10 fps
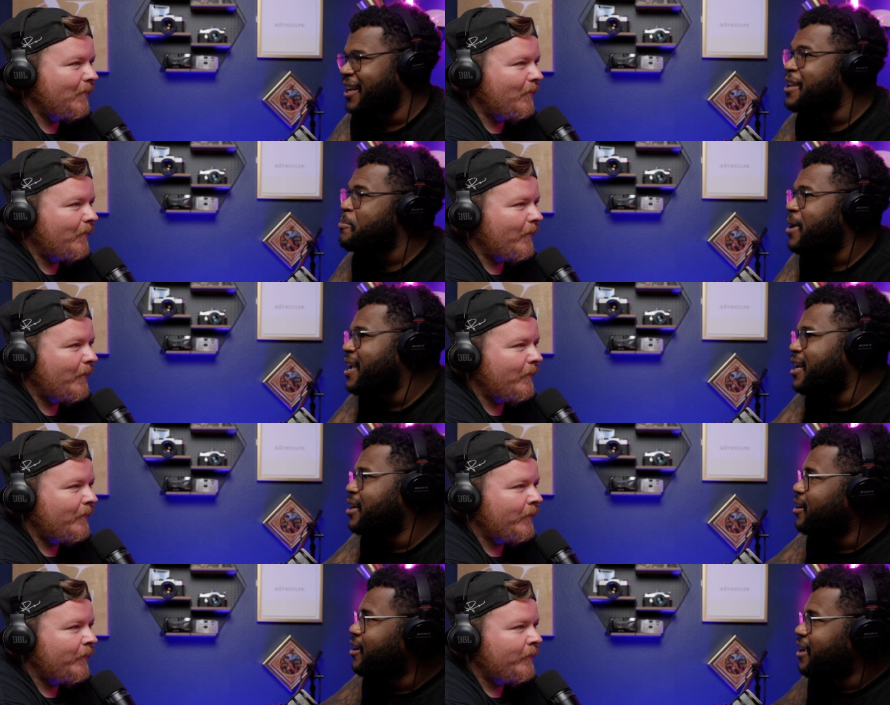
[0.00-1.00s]
Speaker 1: he
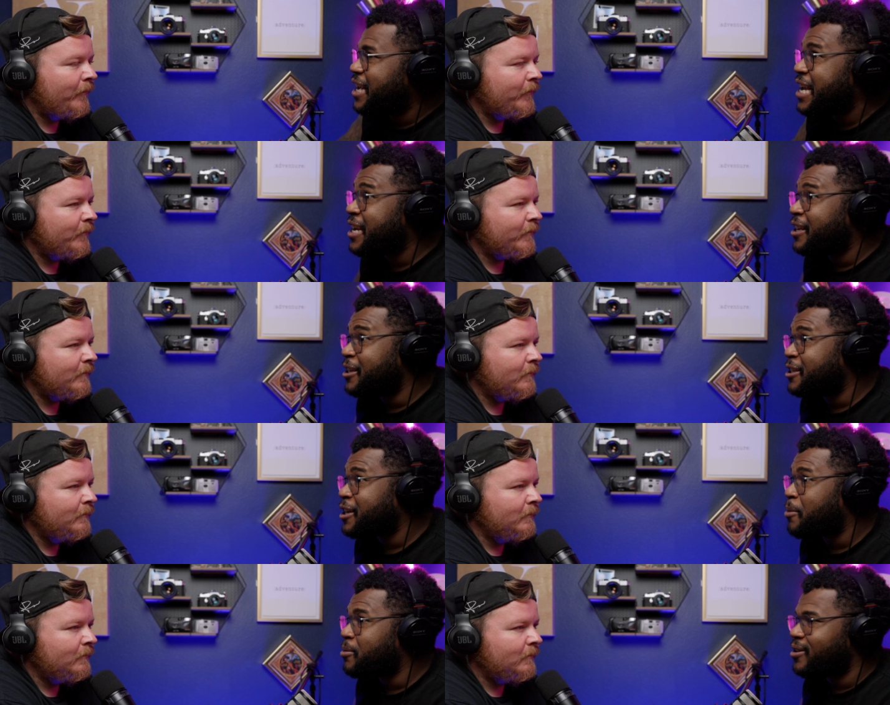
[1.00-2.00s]
made NLE
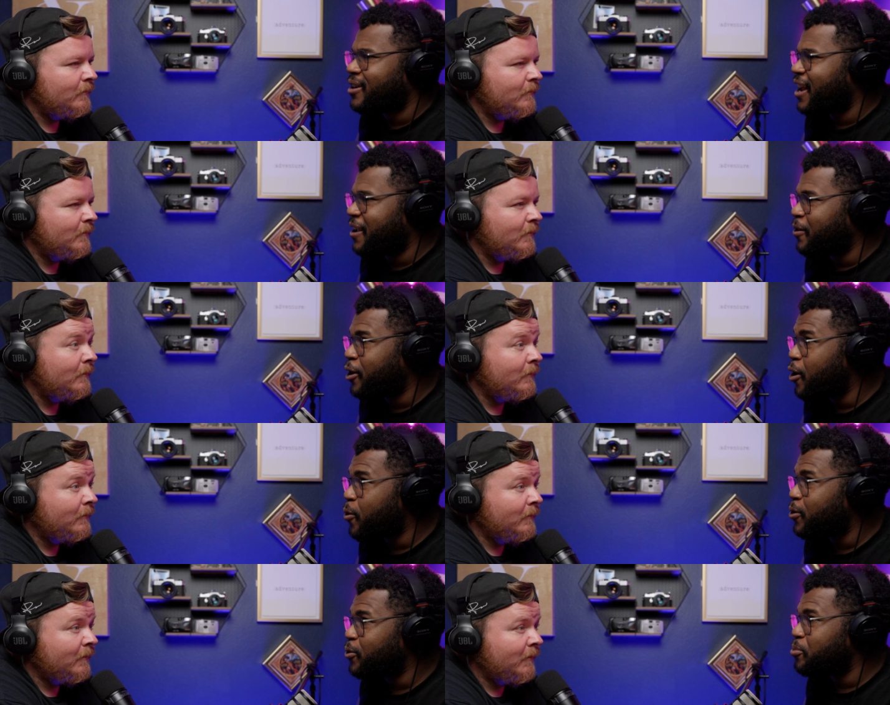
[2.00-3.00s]
Choppa look like
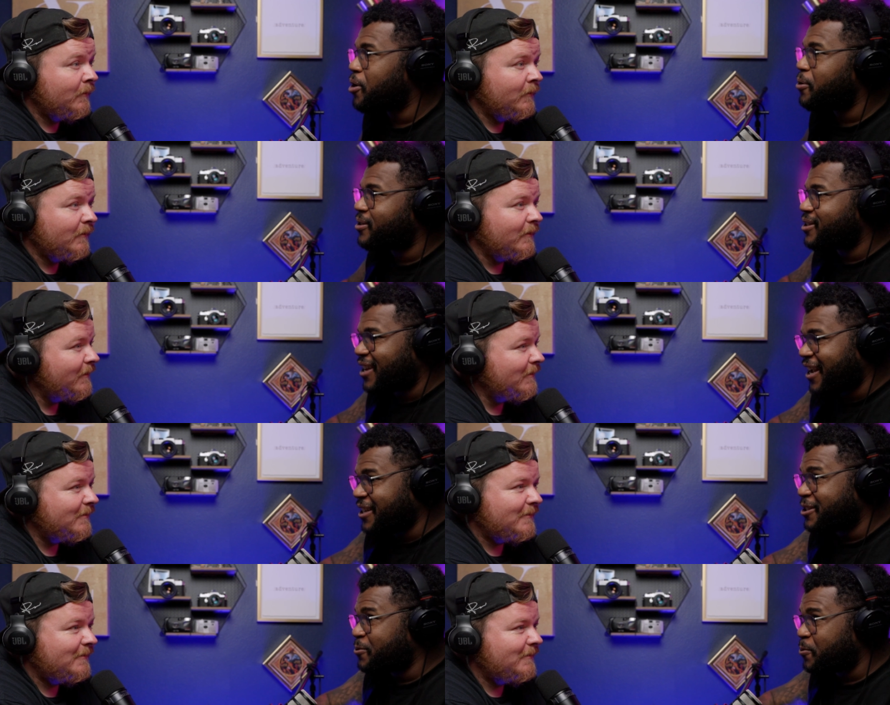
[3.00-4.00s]
Goku, bro. Just
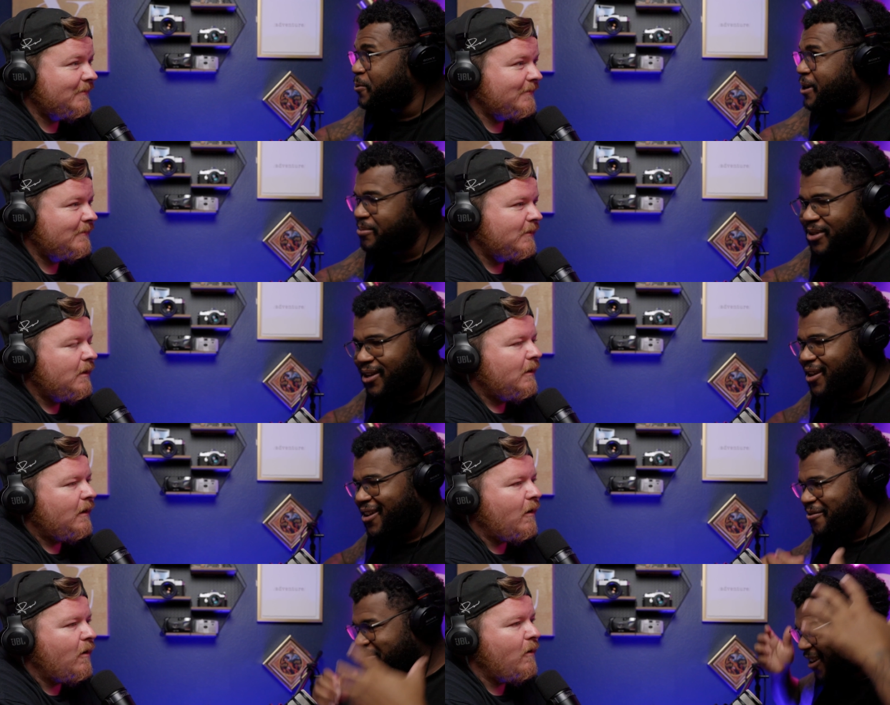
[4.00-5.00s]
like this ripped.
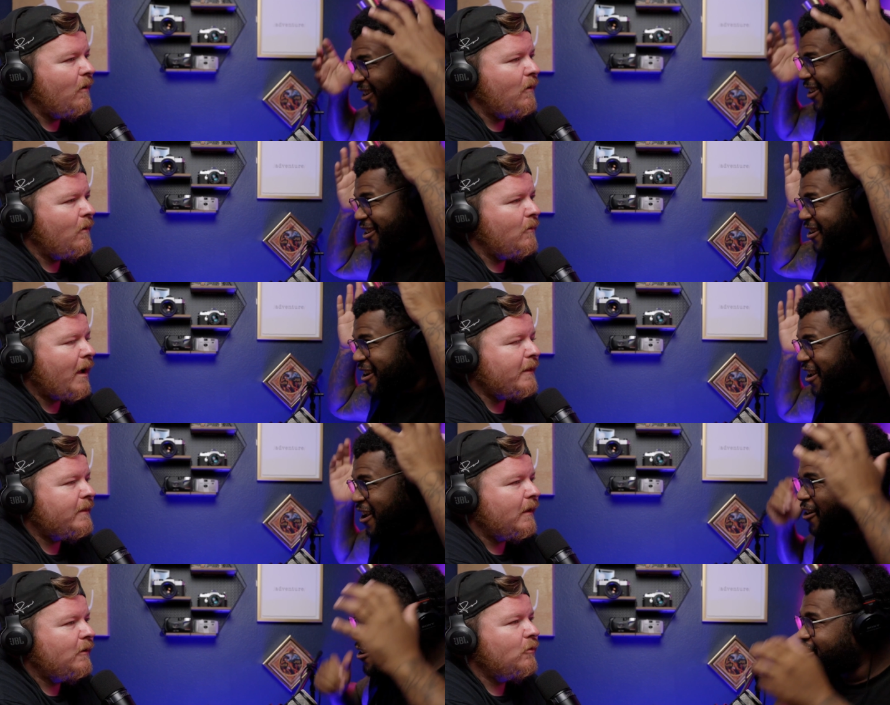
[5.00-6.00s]
Oh, I
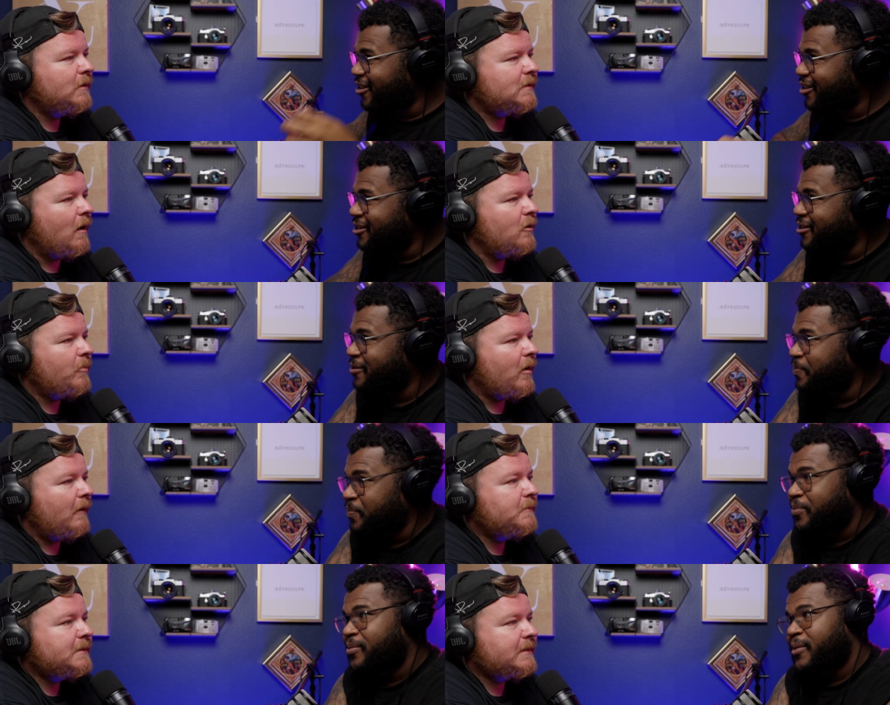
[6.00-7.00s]
think I know
Speaker 2: what you're talking about.
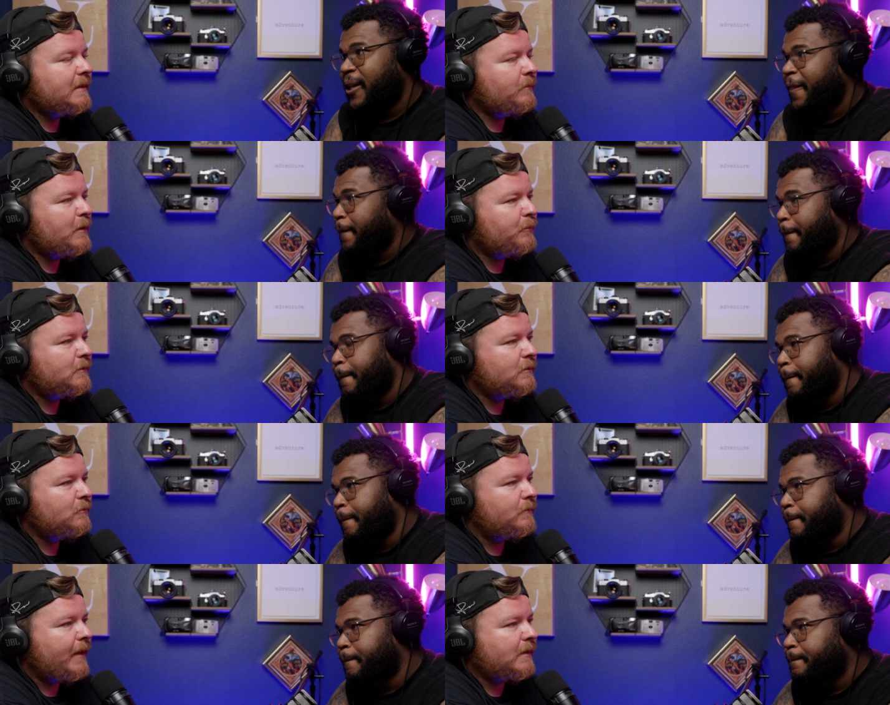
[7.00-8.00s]
I've been seeing people
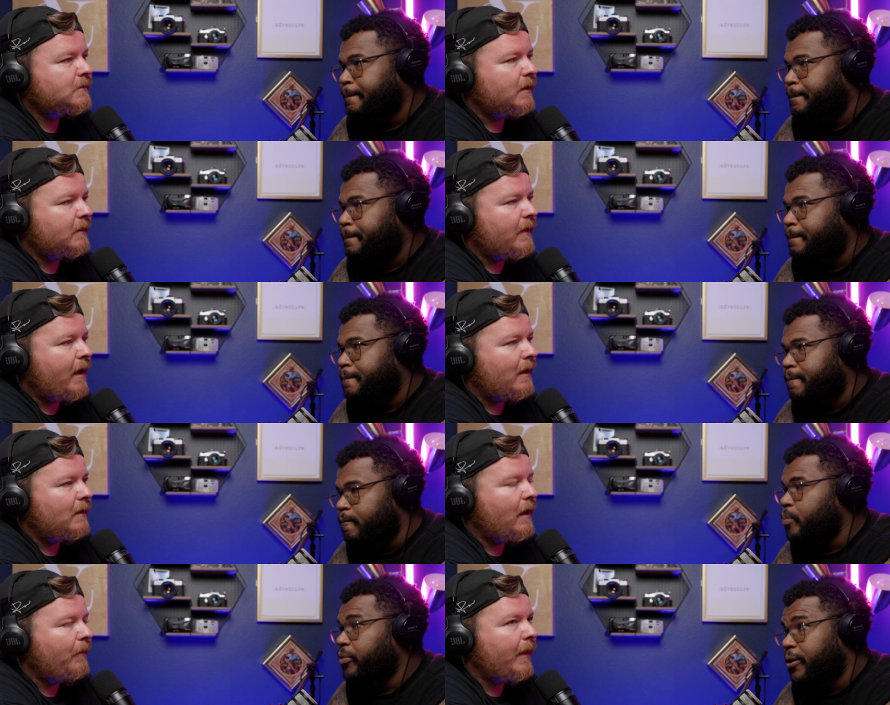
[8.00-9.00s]
do things like that.
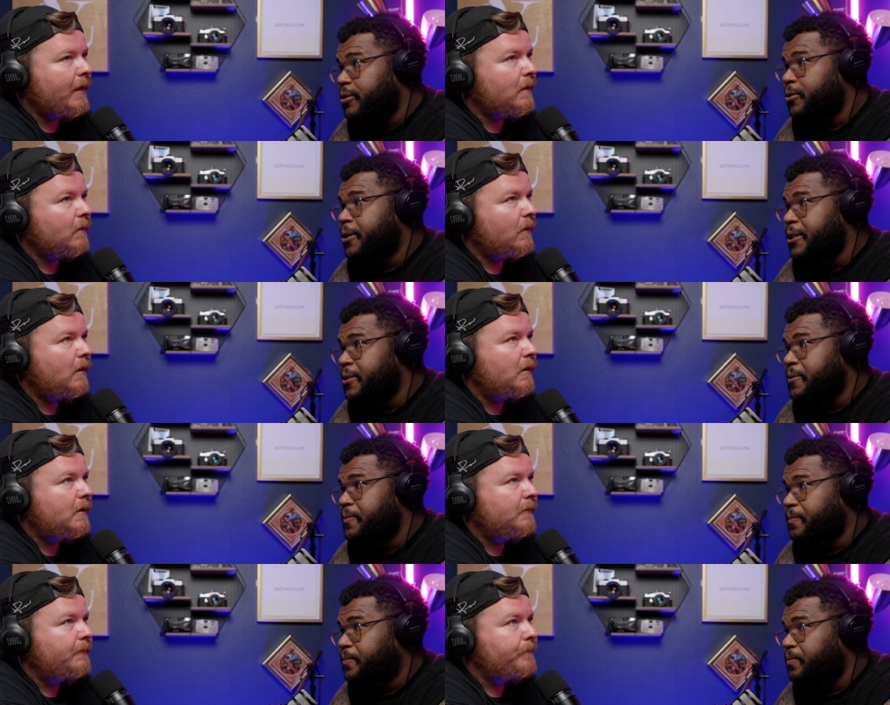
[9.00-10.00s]
And like
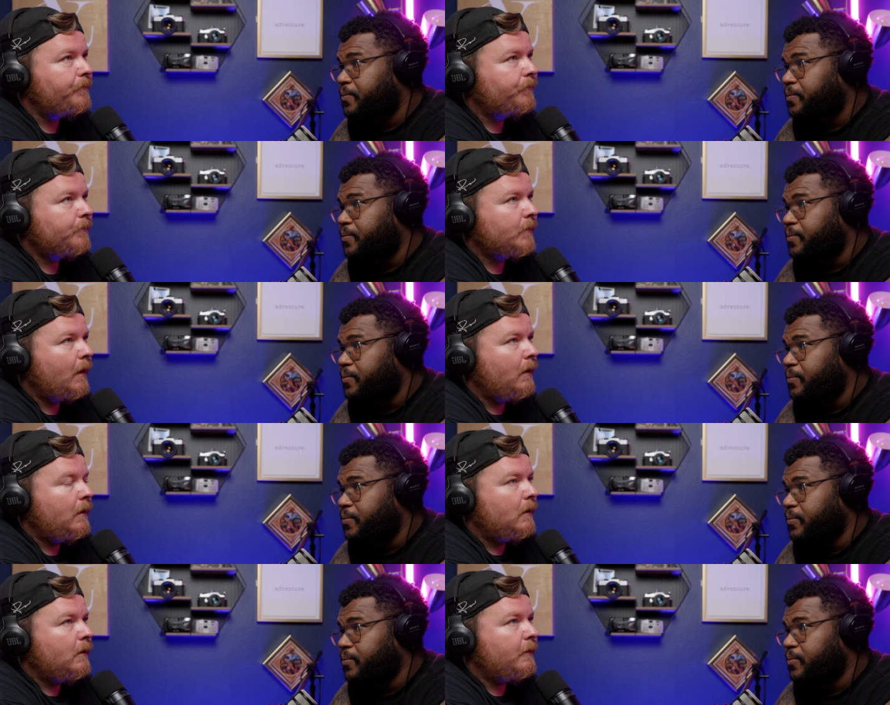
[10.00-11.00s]
um
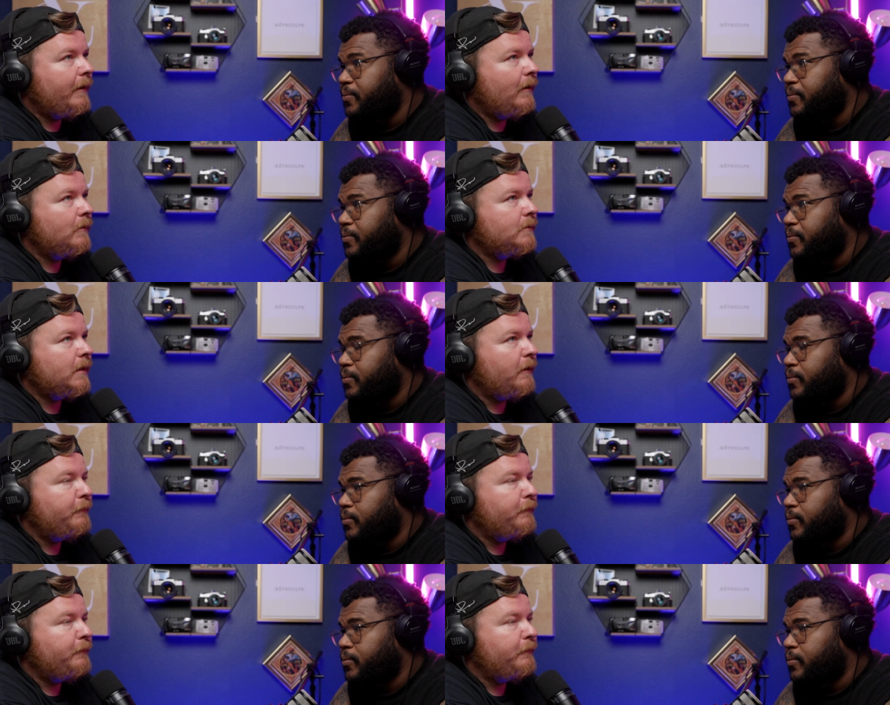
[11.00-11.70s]
there's a